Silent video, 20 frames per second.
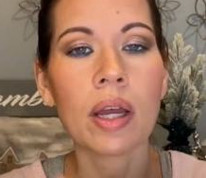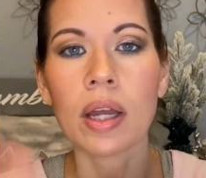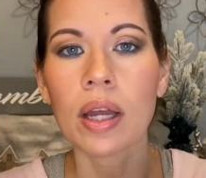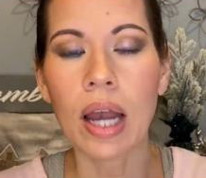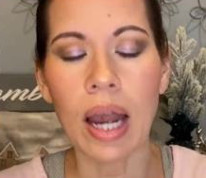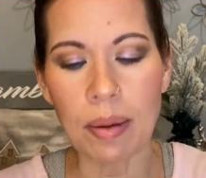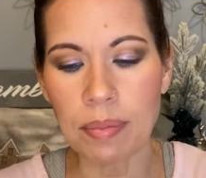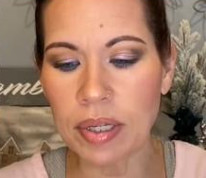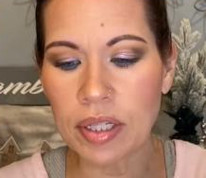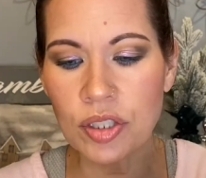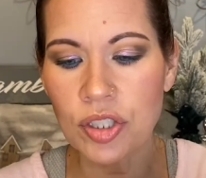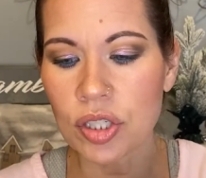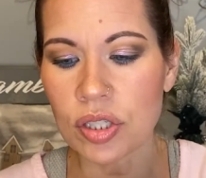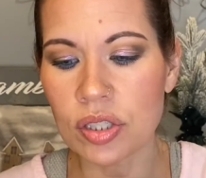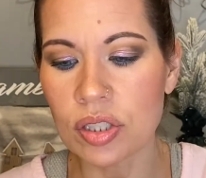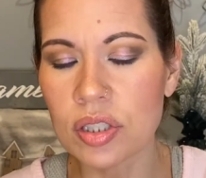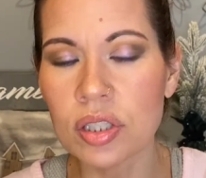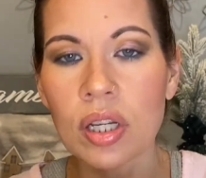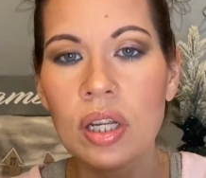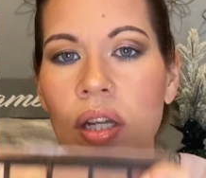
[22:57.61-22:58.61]
I mean,
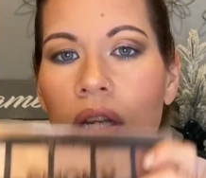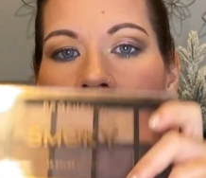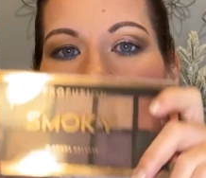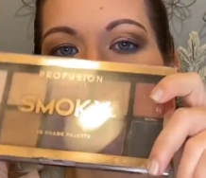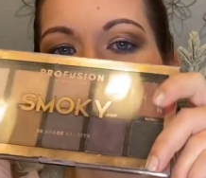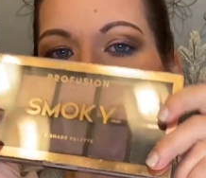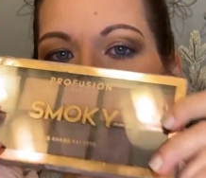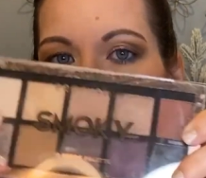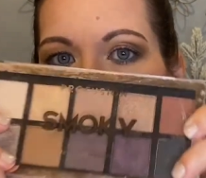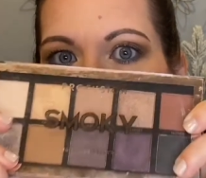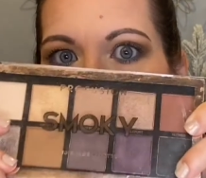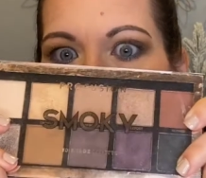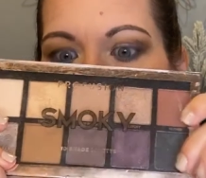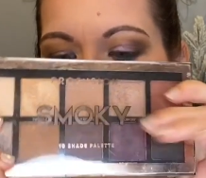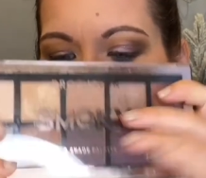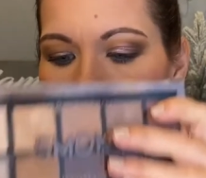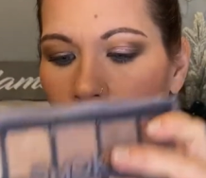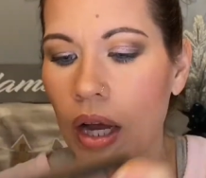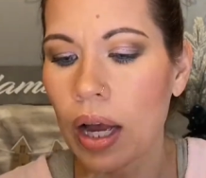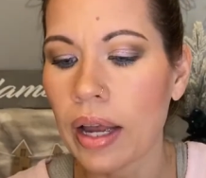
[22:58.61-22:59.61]
just
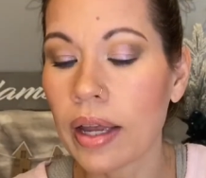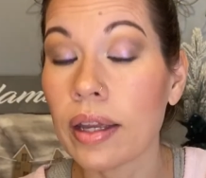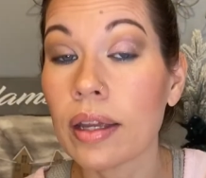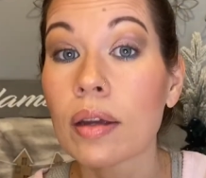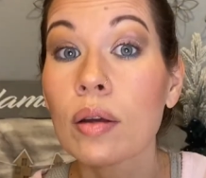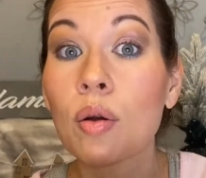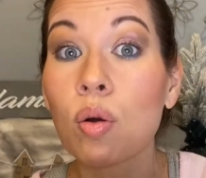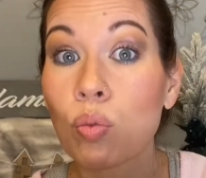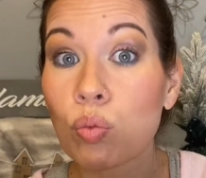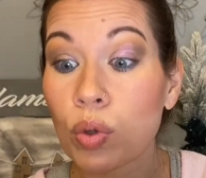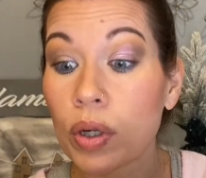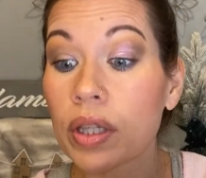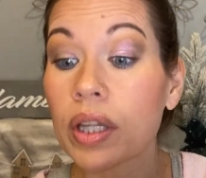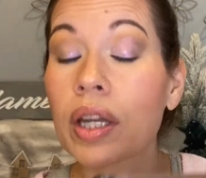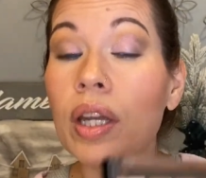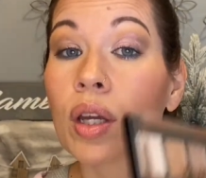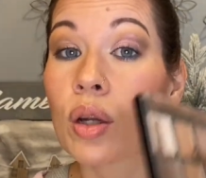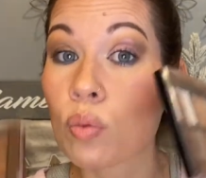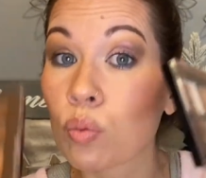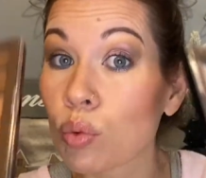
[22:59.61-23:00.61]
I
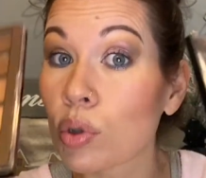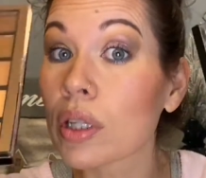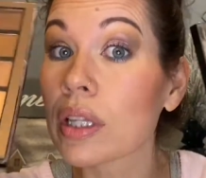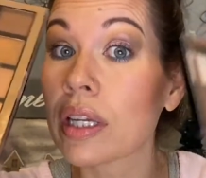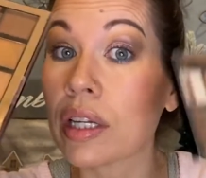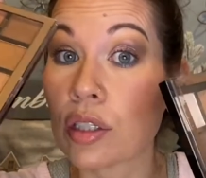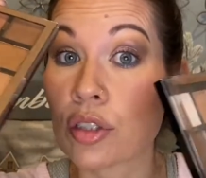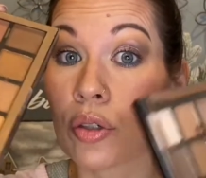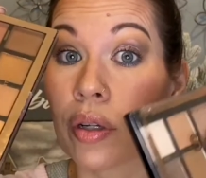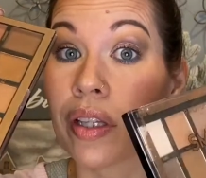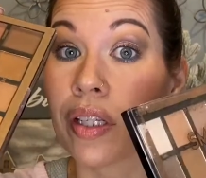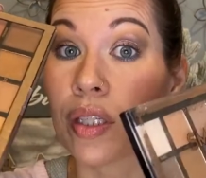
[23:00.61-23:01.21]
really enjoy these